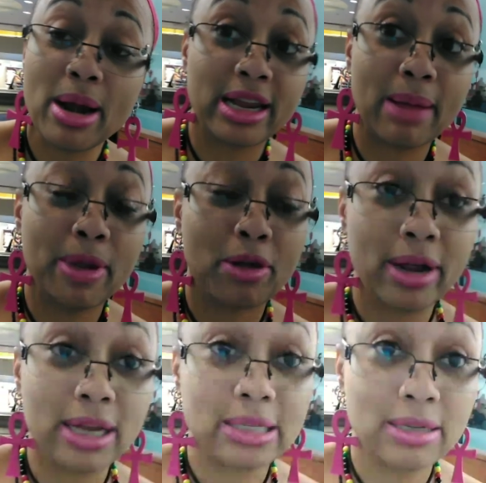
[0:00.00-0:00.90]
You're looking at me
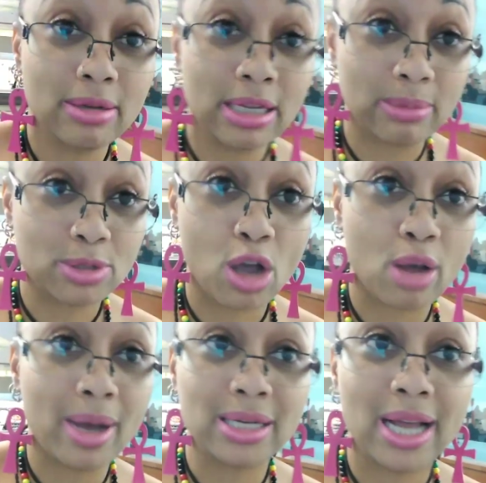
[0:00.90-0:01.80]
crazy because I'm
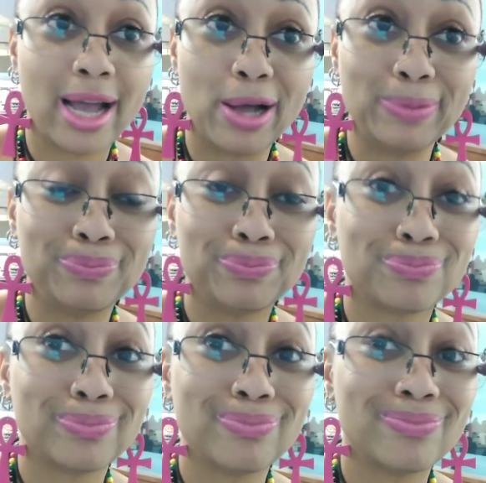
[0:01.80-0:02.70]
talking my child.
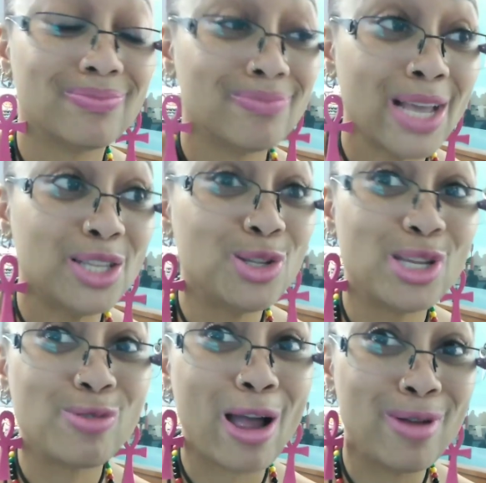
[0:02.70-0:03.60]
Do you
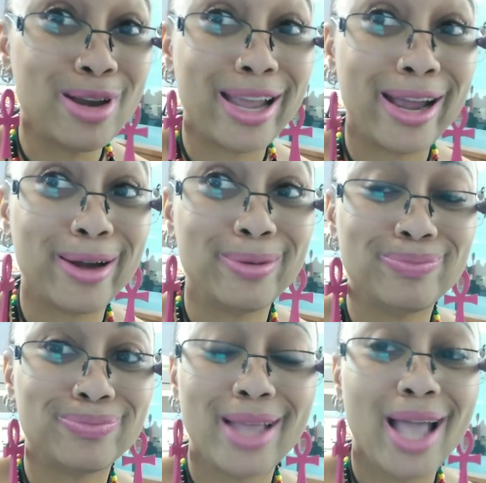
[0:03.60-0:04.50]
think I really care?
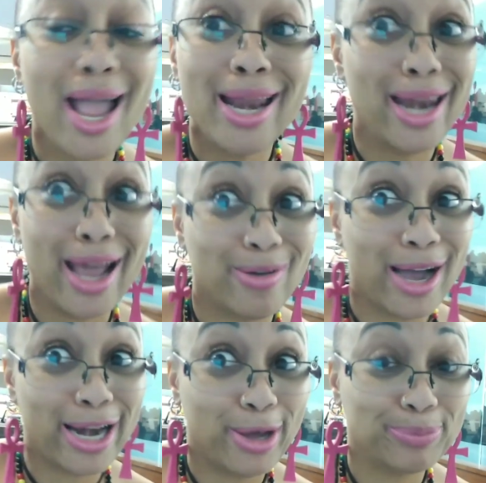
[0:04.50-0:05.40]
No,
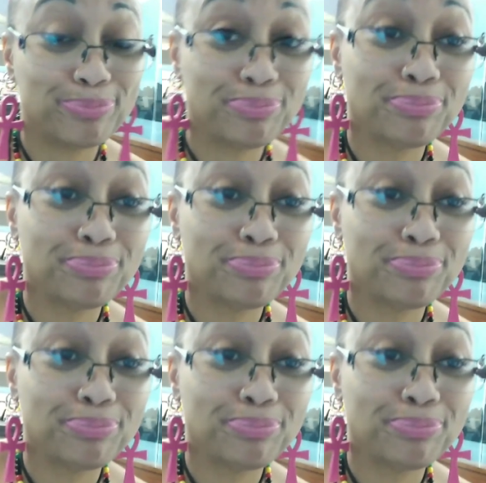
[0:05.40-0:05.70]
I don't.